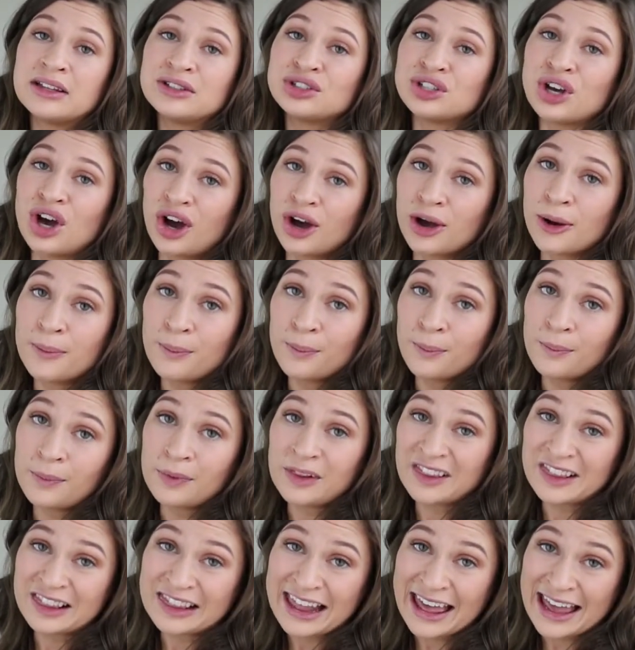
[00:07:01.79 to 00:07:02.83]
talk
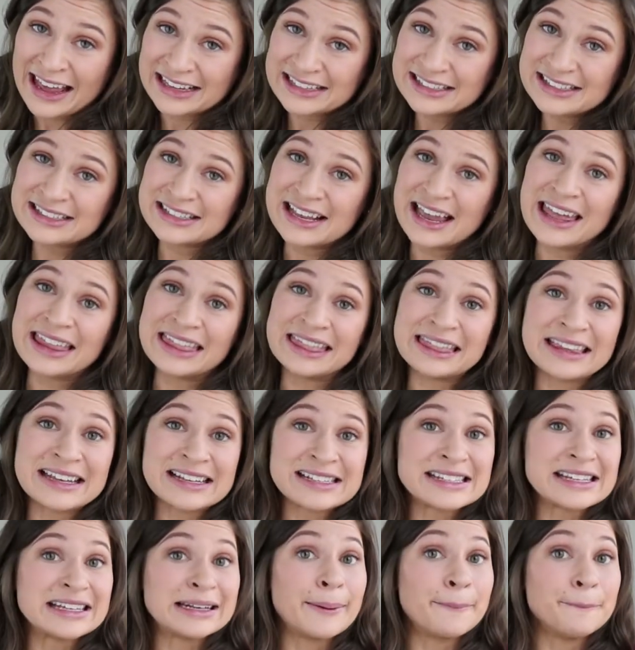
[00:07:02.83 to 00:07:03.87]
less and
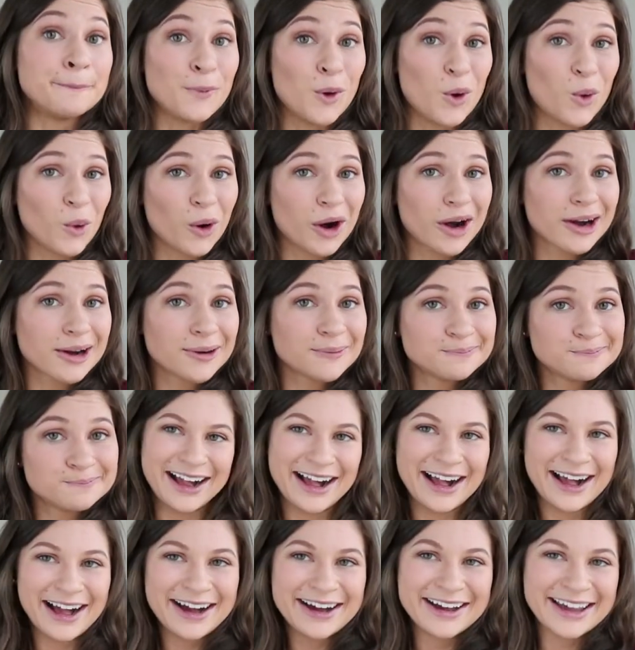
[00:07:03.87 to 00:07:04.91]
listen more.
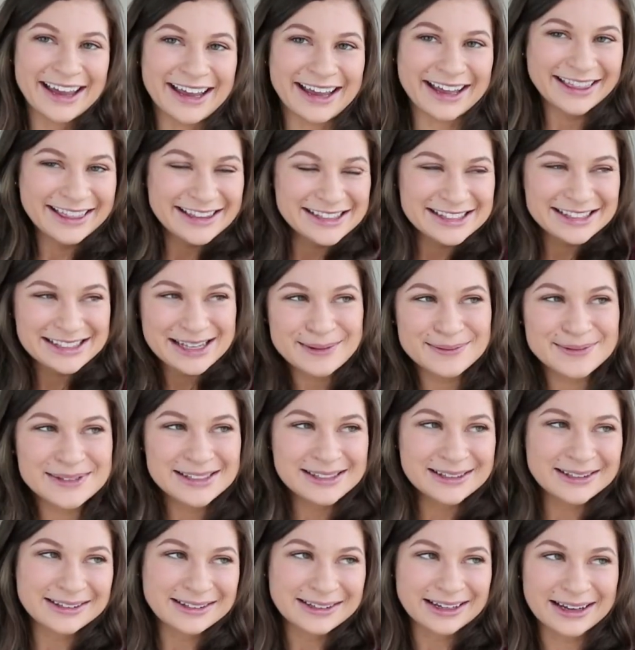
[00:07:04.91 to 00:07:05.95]
Okay, this
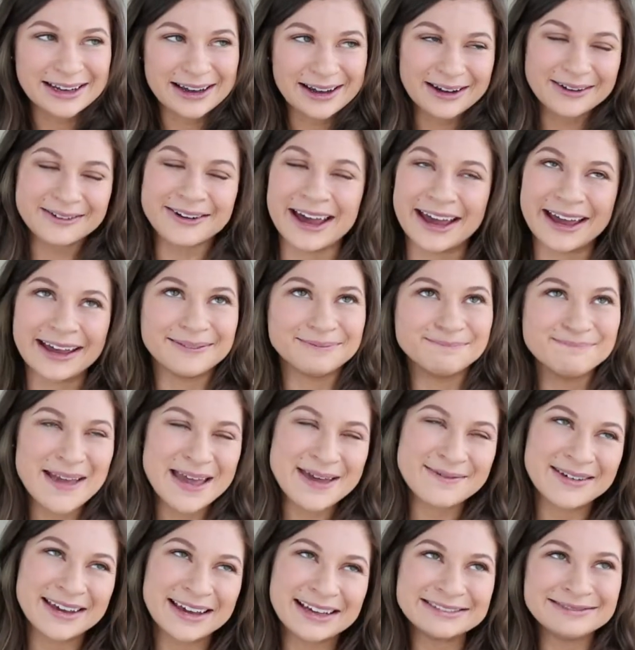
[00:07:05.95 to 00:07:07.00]
tip's like, okay,
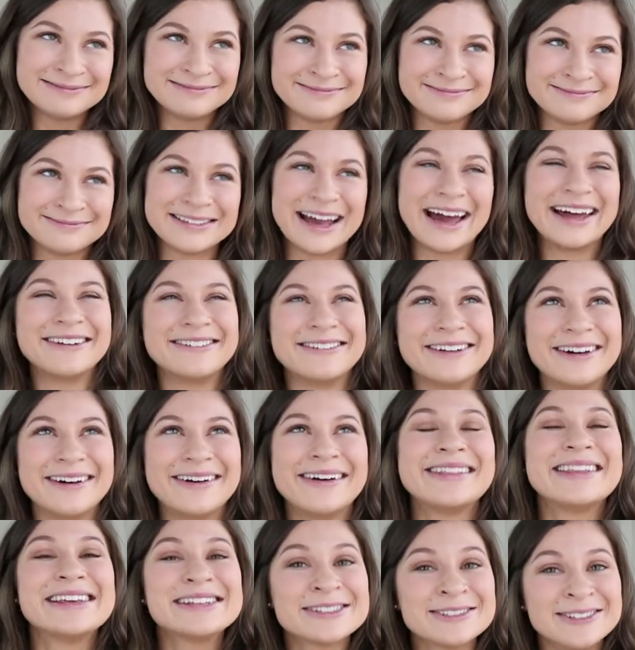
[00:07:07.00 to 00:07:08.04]
maybe, I don't
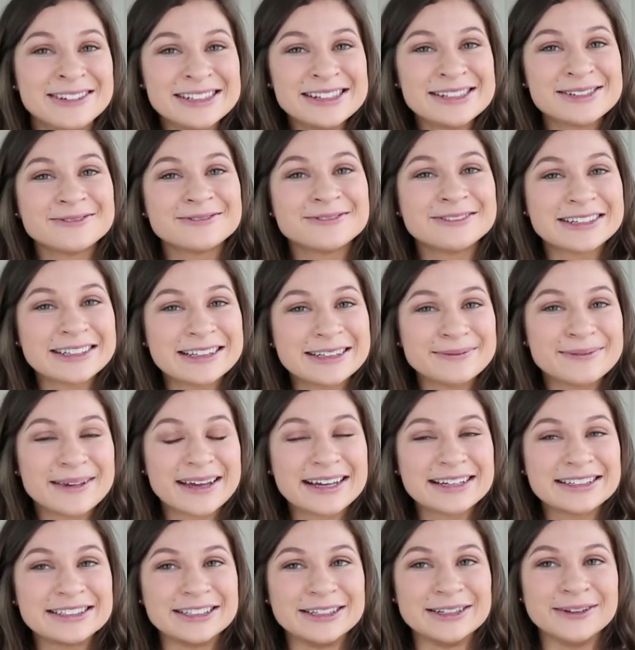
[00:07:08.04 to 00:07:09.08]
know, this one's really
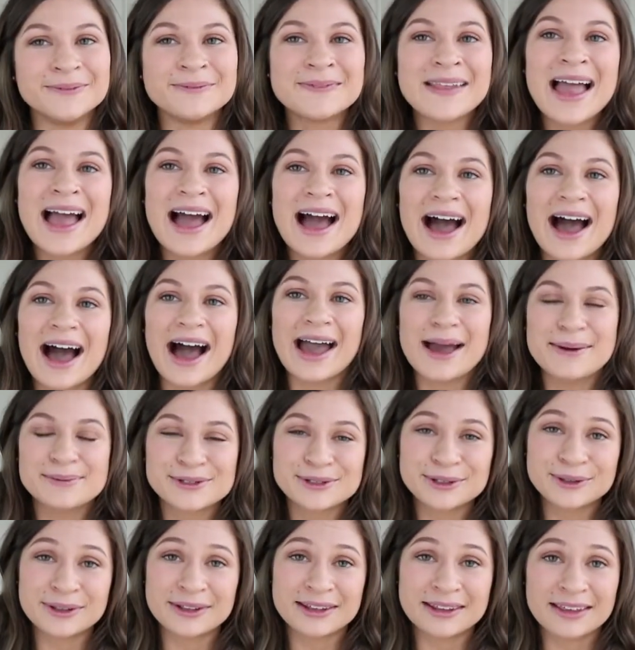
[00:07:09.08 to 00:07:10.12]
big too. I
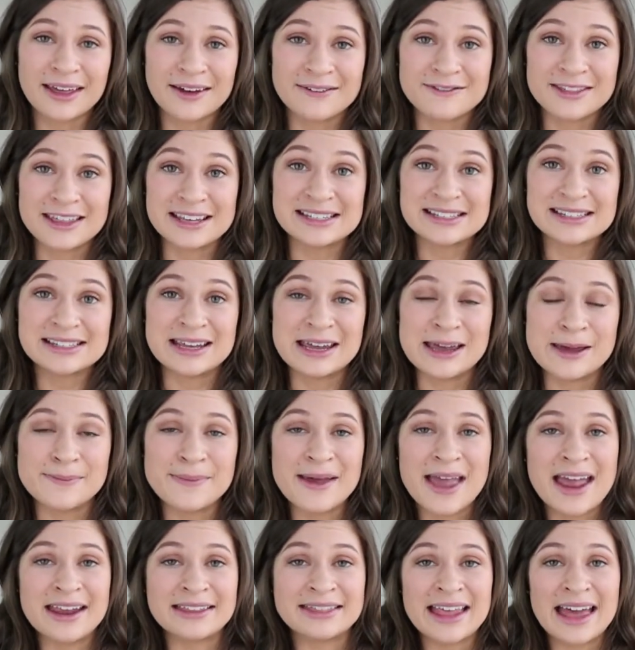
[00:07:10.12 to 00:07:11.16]
absolutely love this
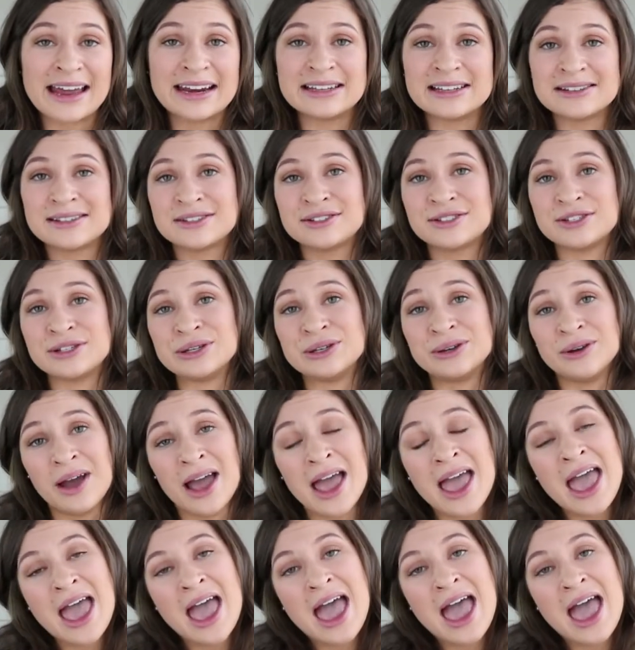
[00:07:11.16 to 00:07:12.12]
tip, and that is to